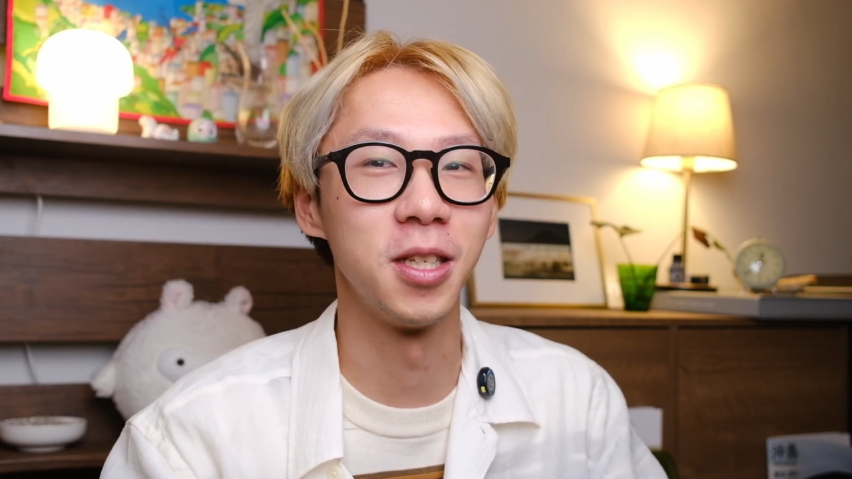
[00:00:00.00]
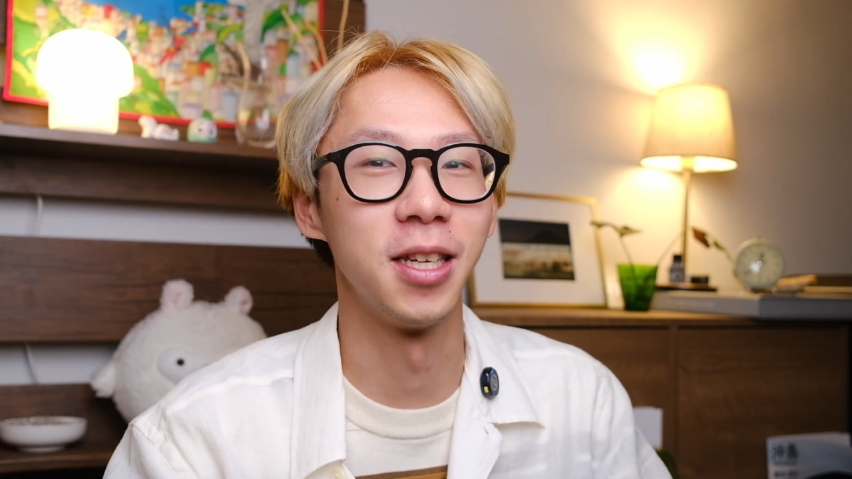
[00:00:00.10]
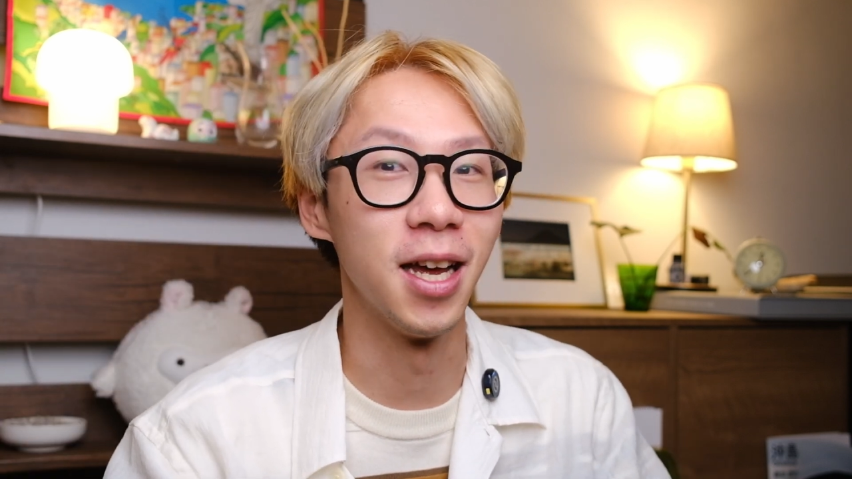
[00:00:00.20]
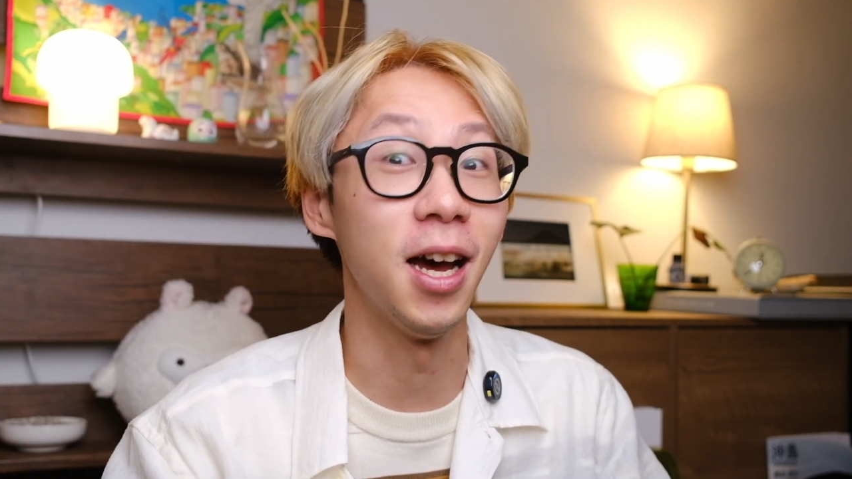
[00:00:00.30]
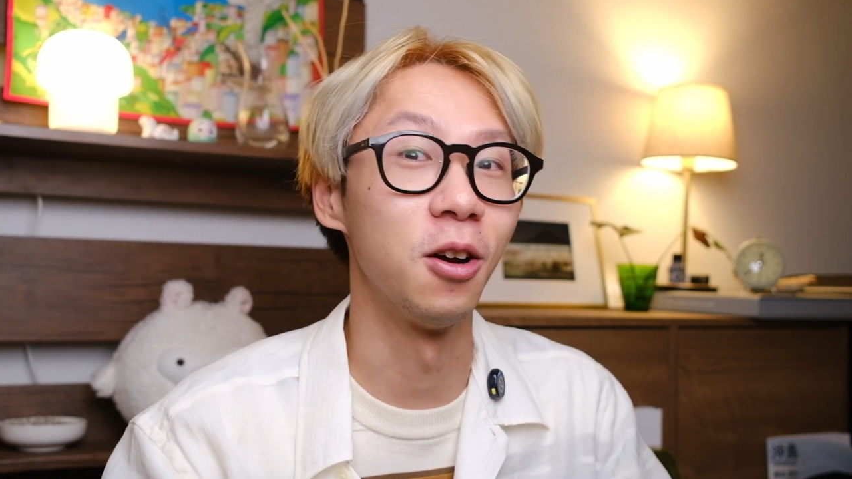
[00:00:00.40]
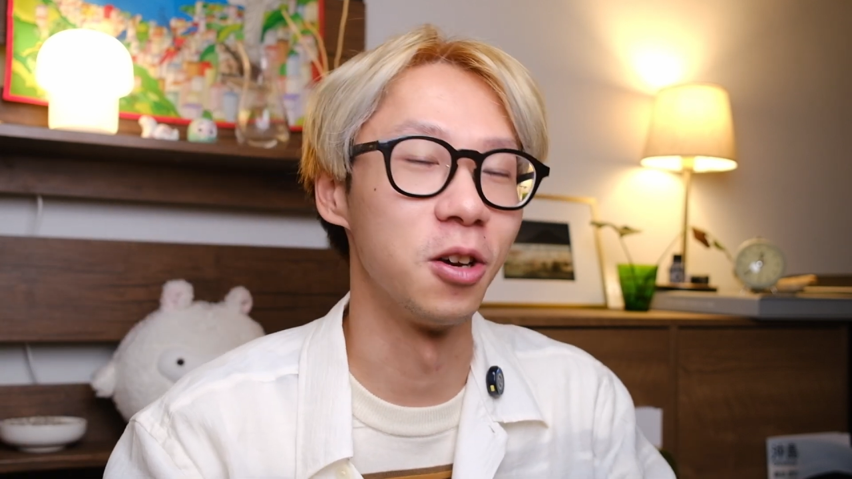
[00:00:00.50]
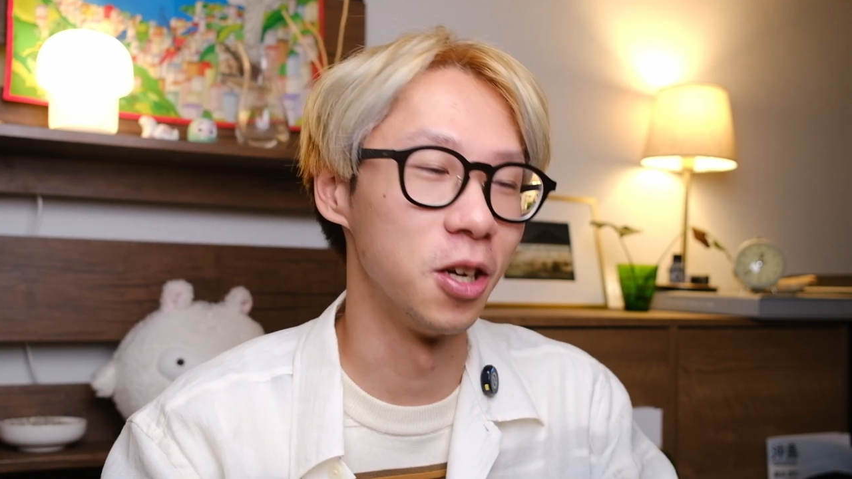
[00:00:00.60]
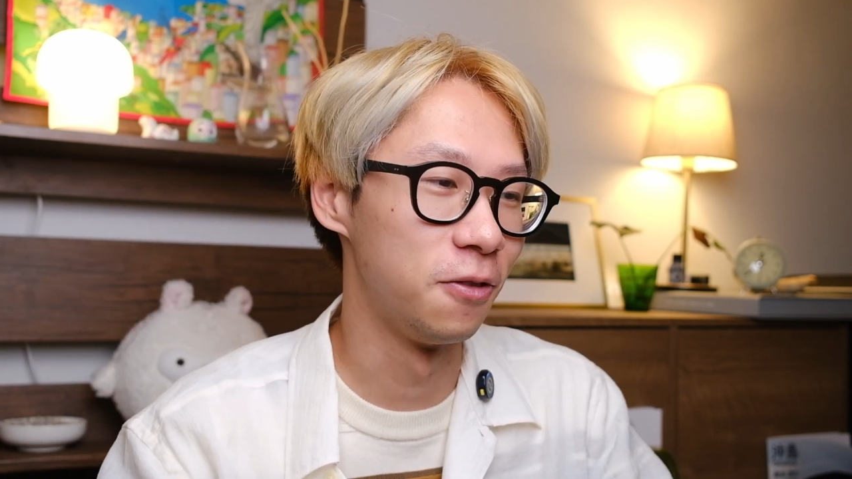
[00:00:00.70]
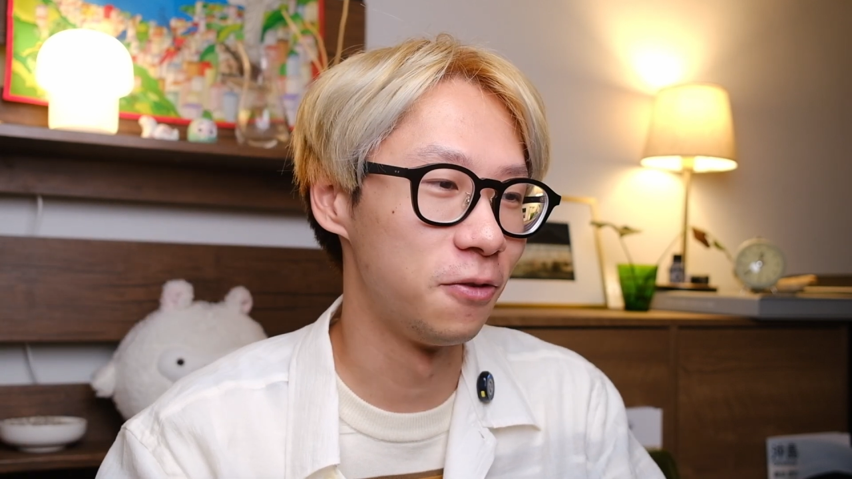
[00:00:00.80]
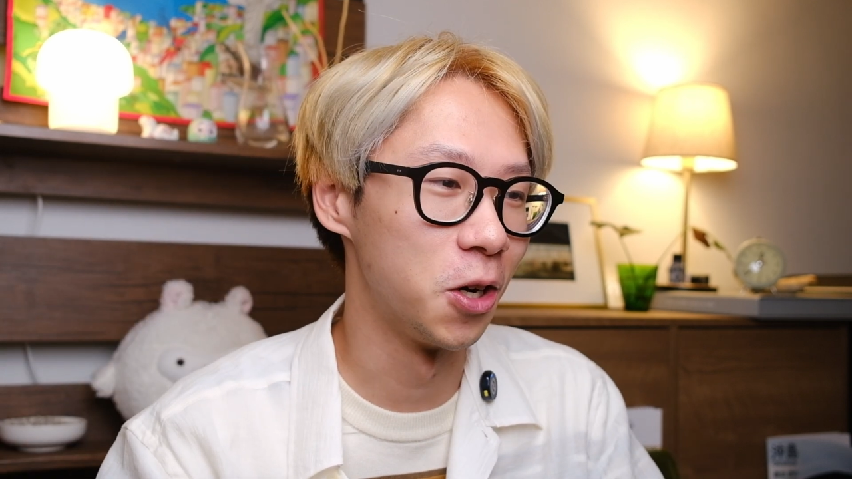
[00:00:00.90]
to get a
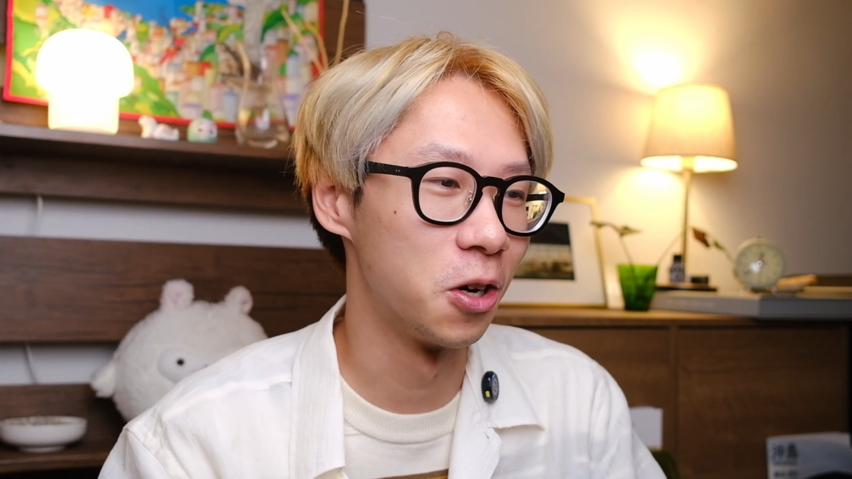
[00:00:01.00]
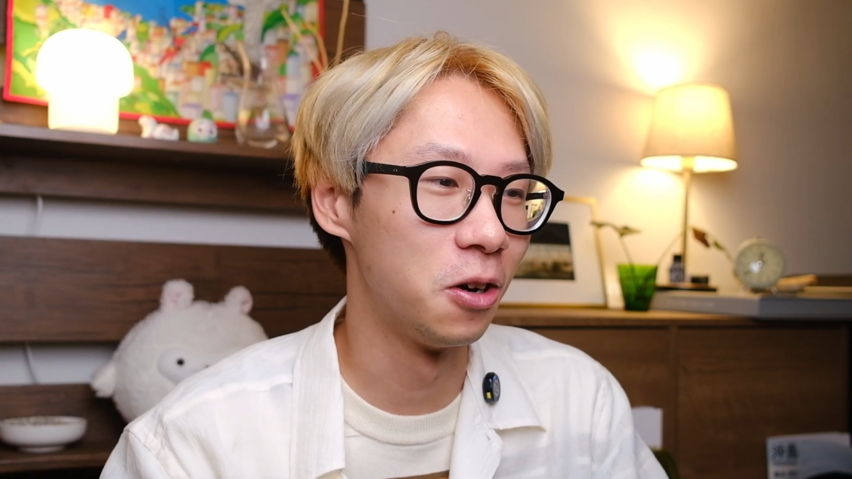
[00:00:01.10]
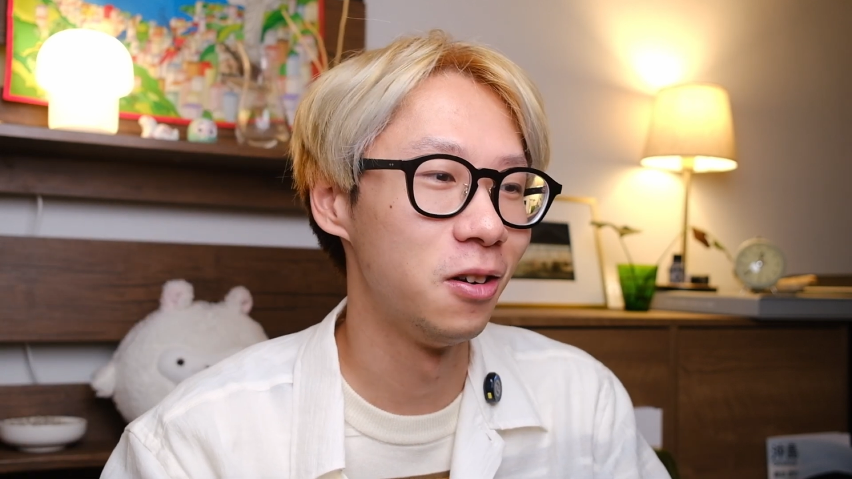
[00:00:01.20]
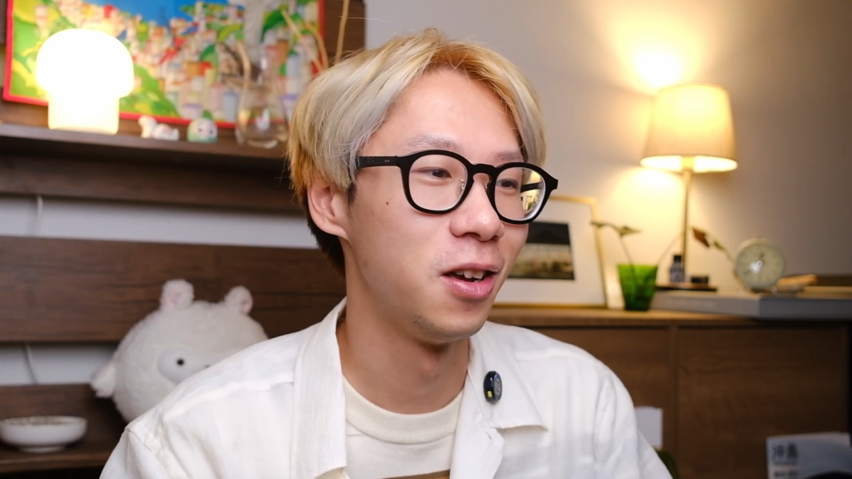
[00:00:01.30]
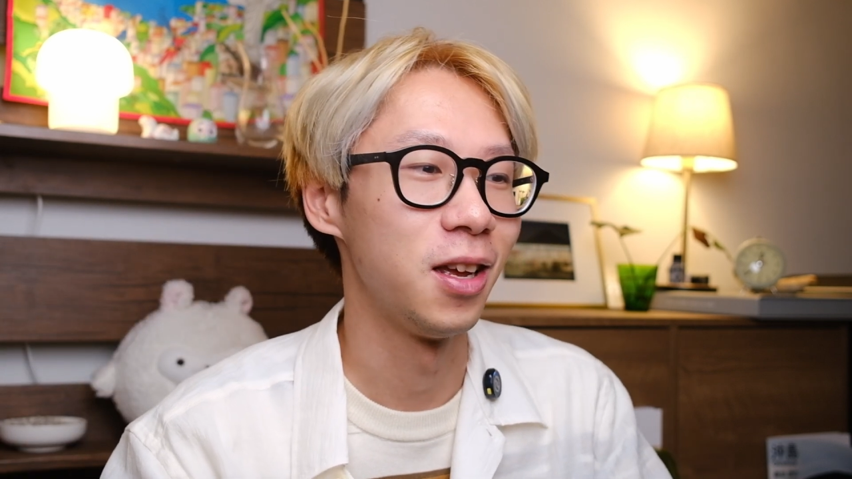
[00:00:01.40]
good photo,